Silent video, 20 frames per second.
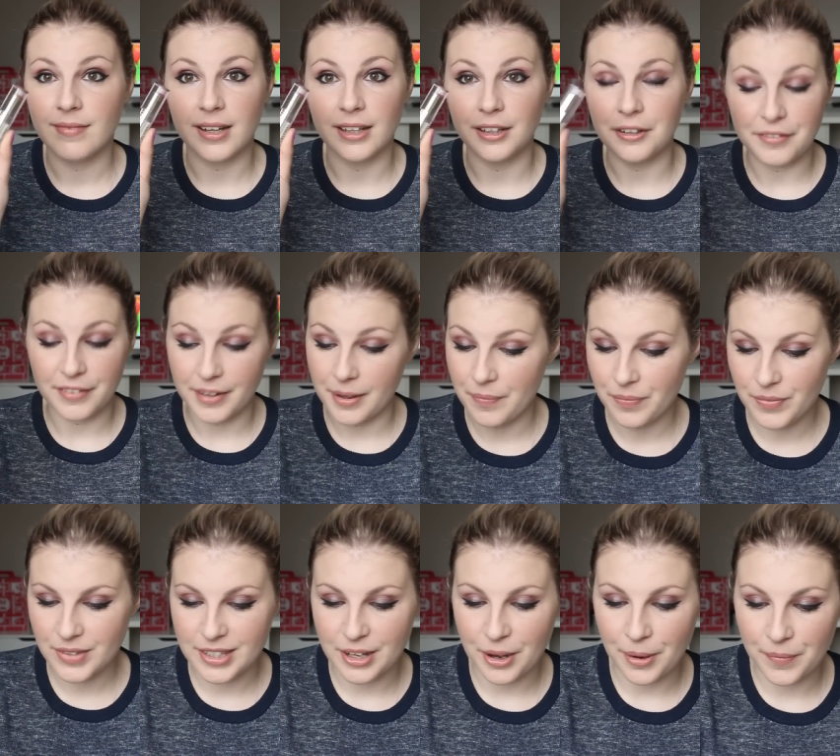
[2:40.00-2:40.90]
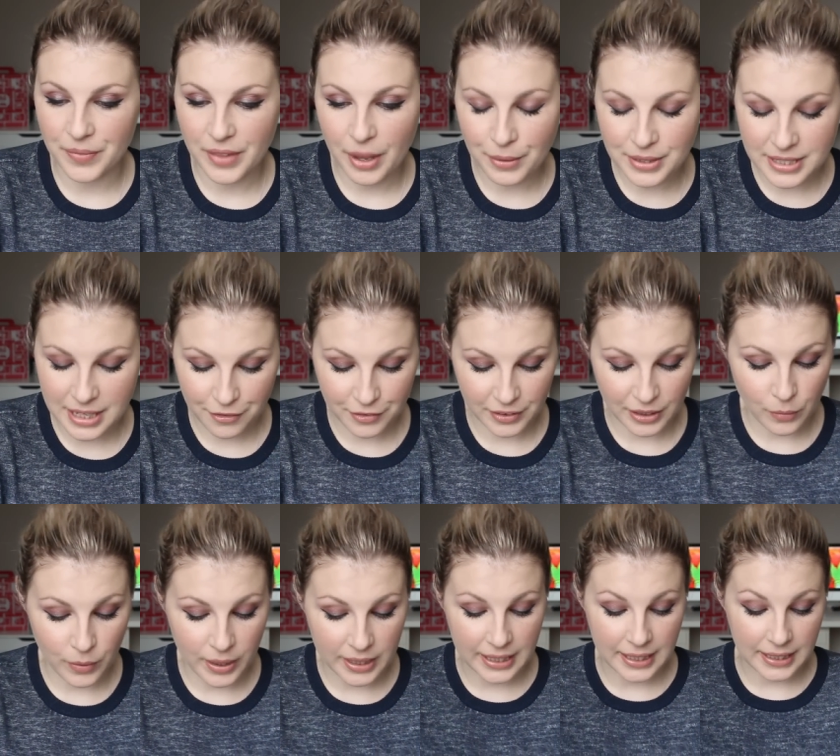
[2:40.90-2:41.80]
I love it. So that would
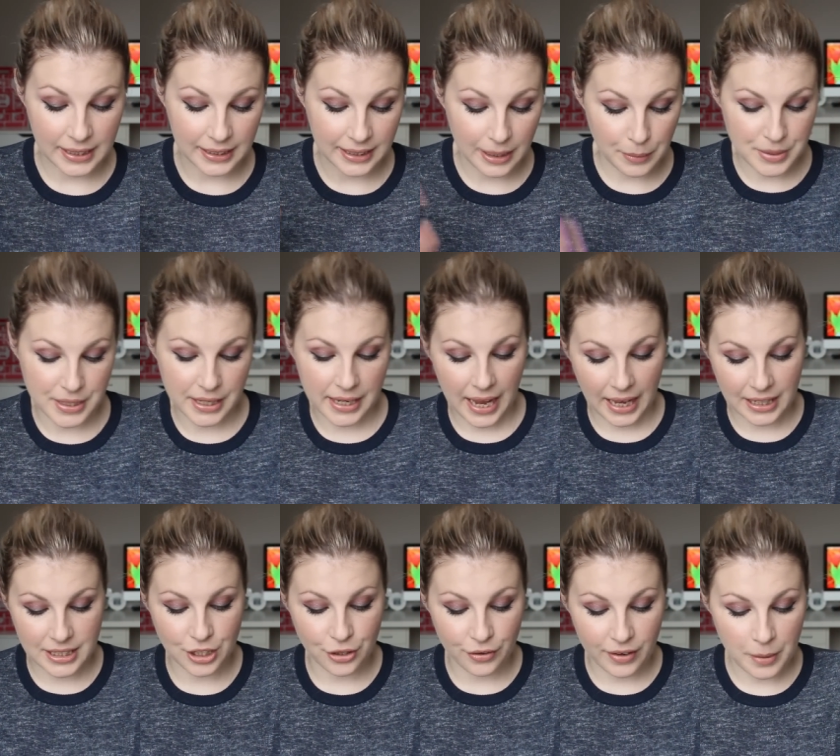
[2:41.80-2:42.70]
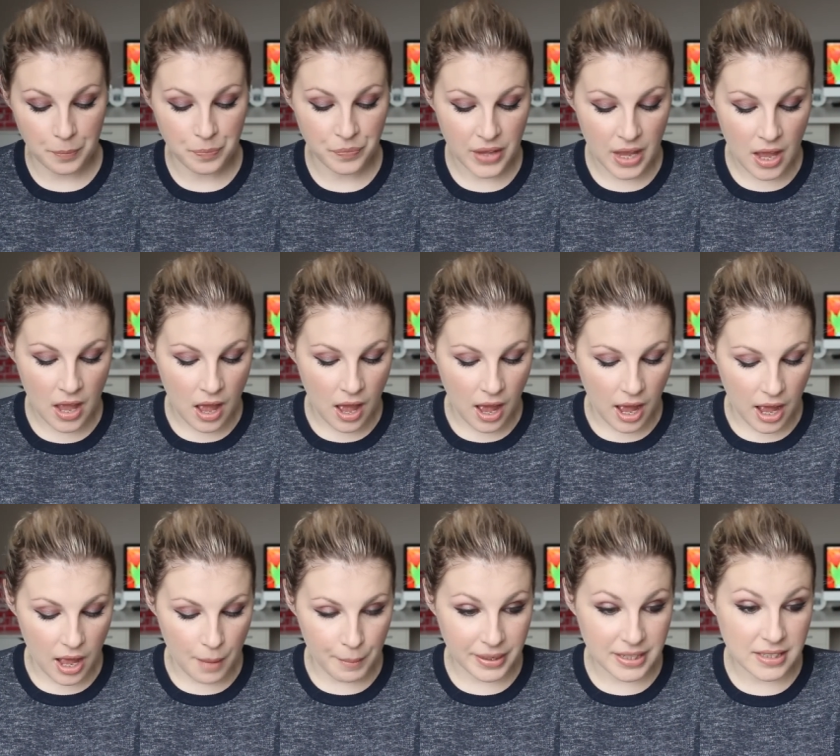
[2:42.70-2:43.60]
definitely win in the lipstick category.
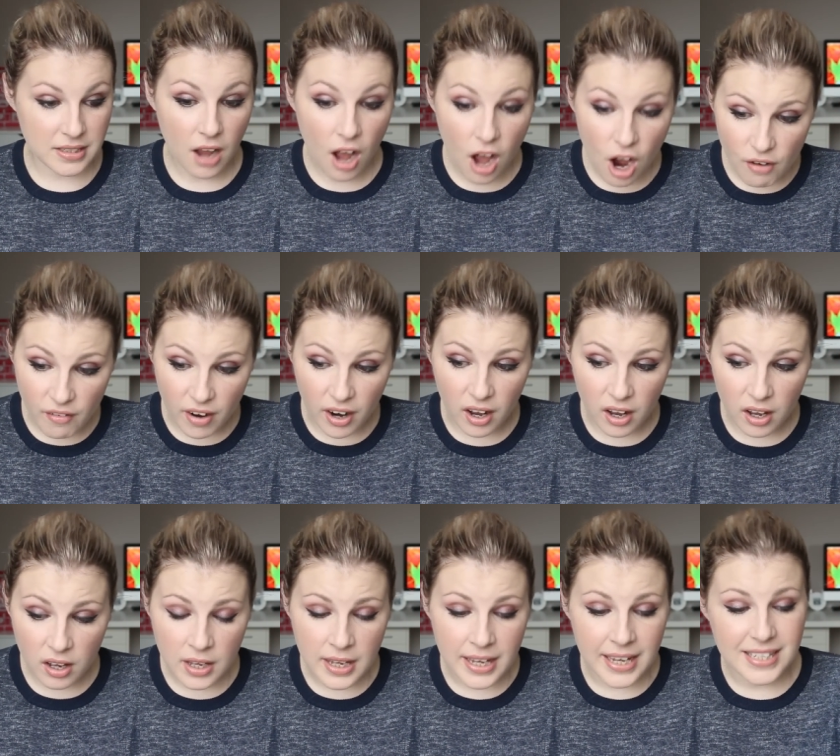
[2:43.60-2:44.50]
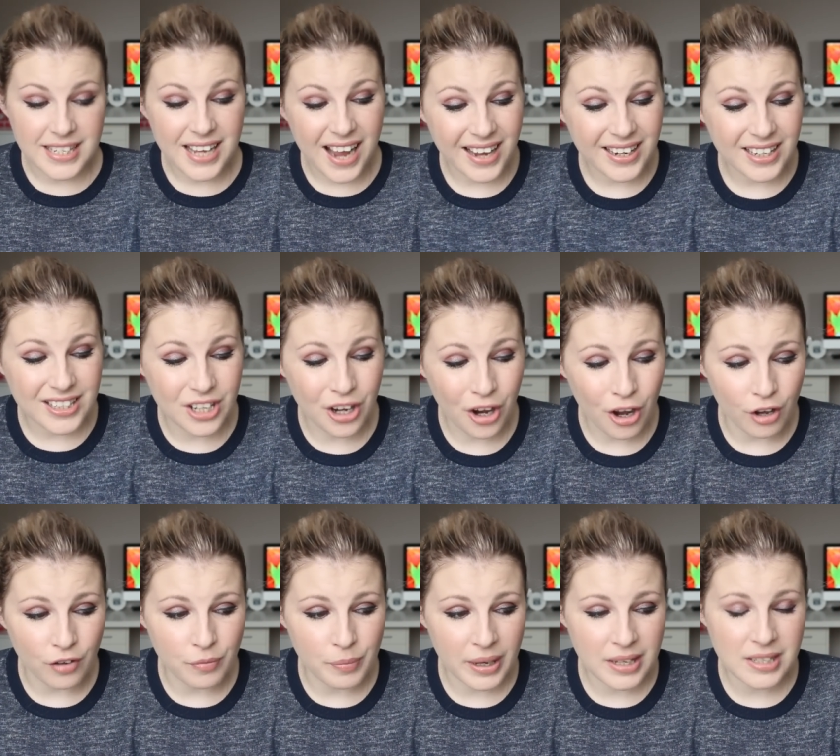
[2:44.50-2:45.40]
Mascara is kind of
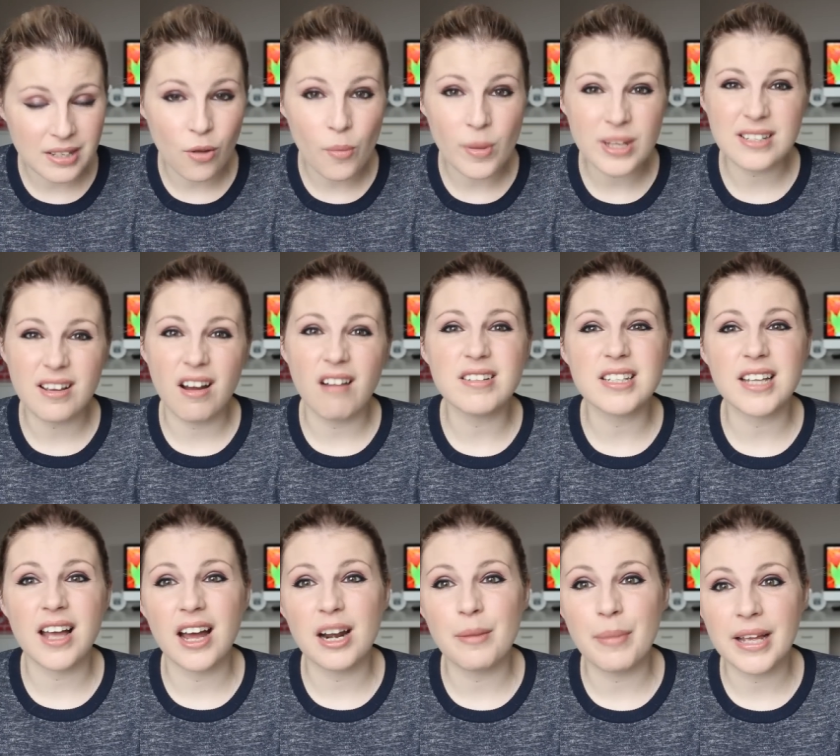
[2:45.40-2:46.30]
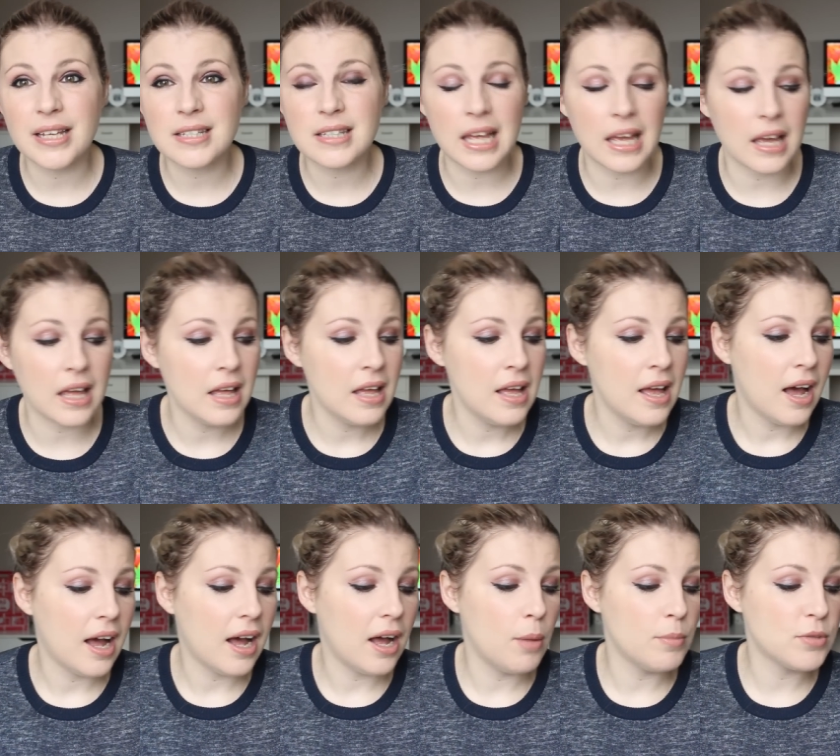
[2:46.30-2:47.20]
tough because all mascara is kind of basic.
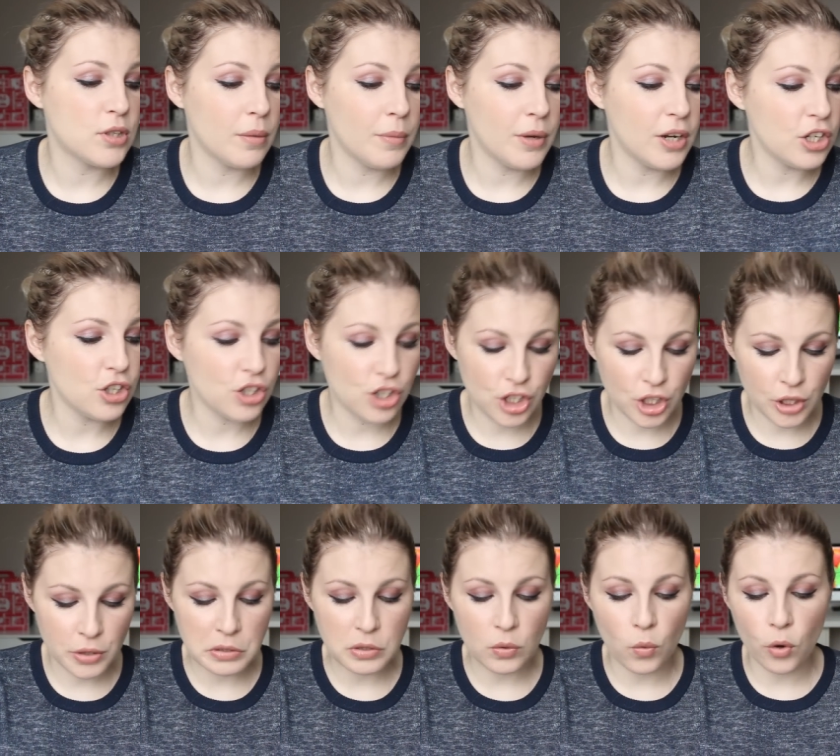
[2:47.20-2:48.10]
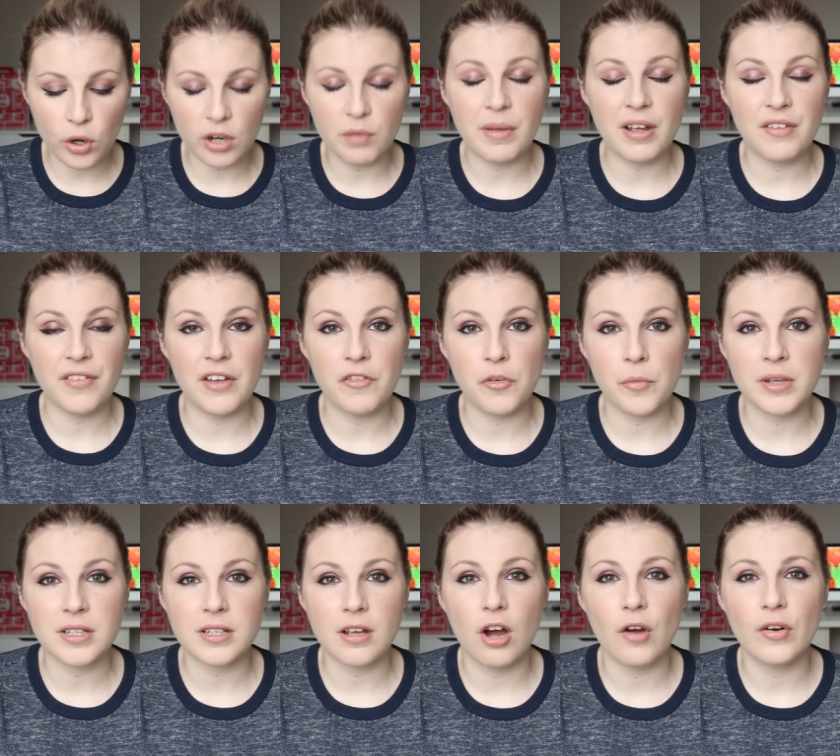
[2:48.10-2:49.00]
So I'm going to just choose one of my
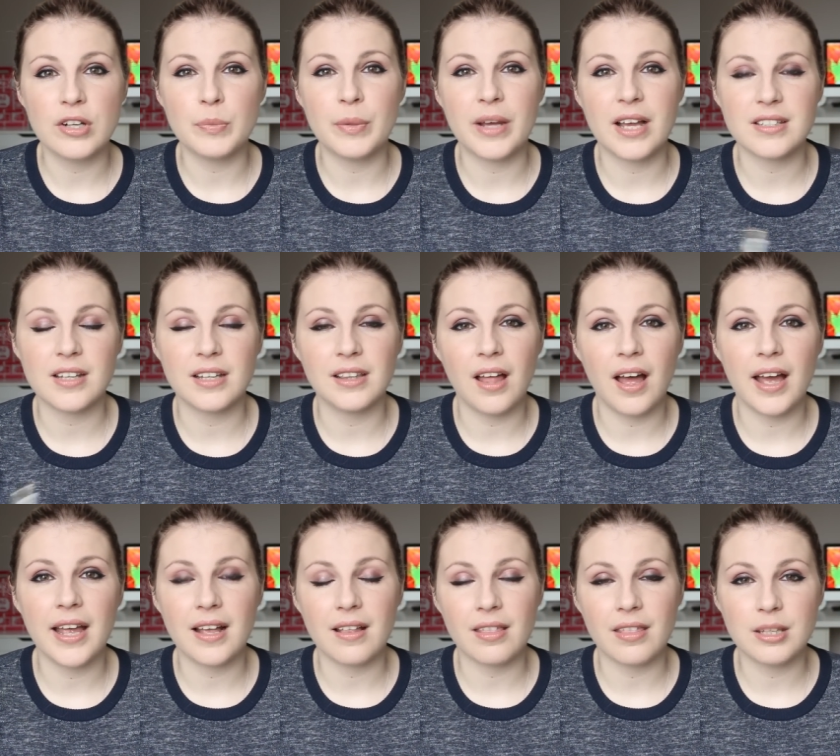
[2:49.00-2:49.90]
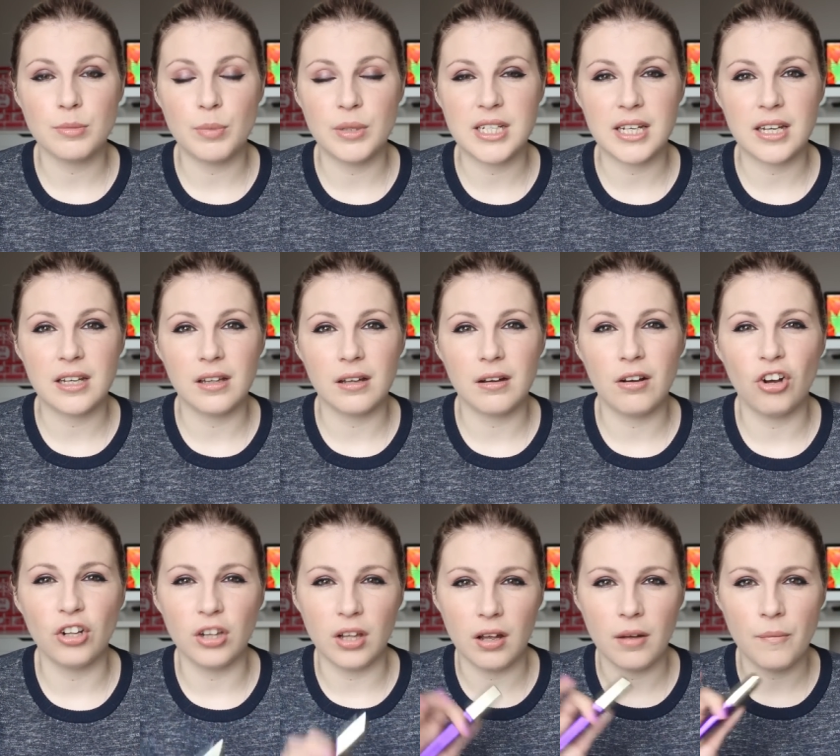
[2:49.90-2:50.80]
favourite mascaras because I like this particular
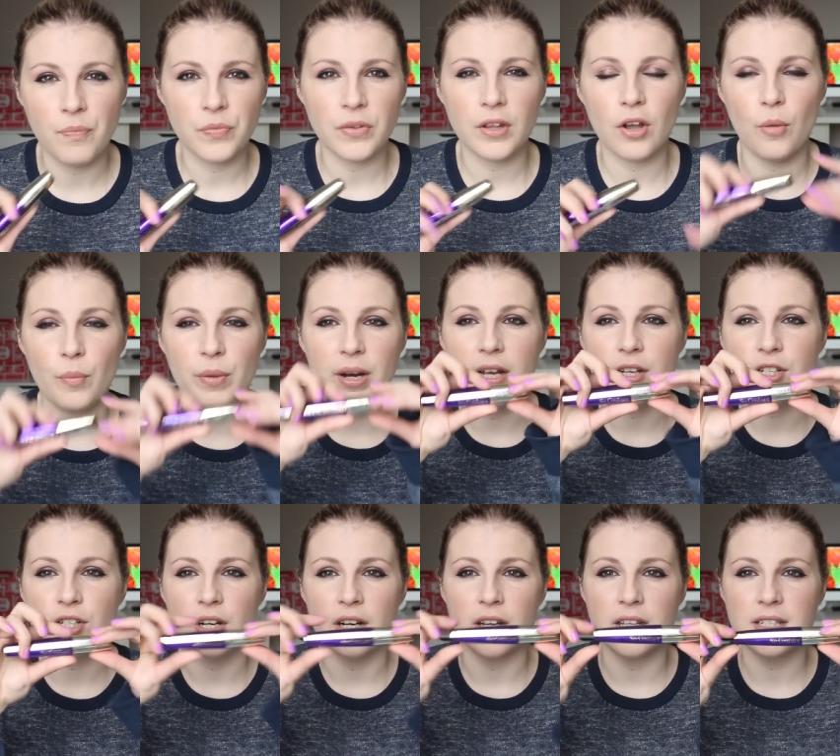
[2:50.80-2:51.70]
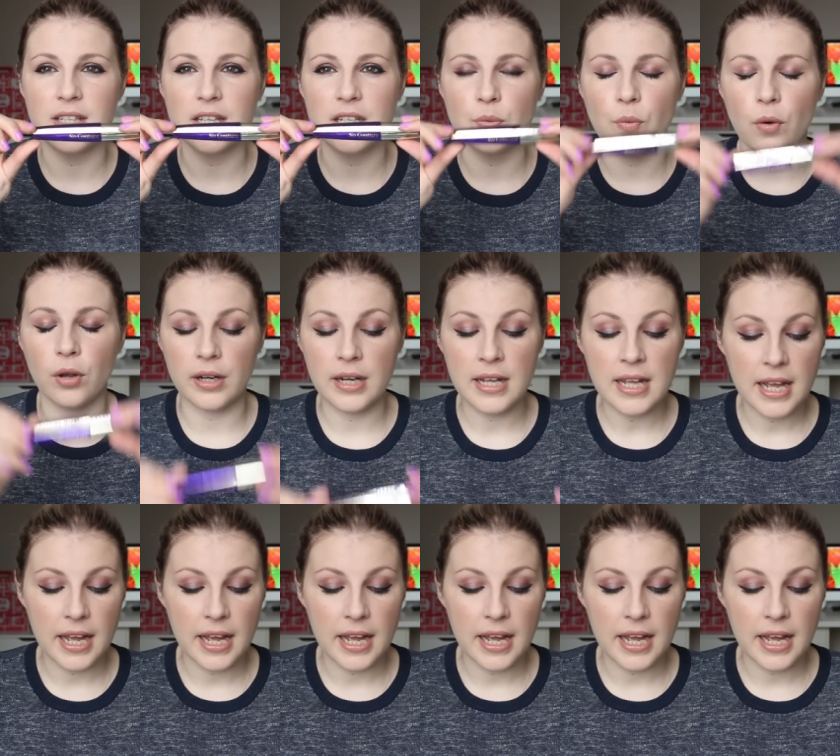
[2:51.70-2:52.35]
colour combination, and it's this one.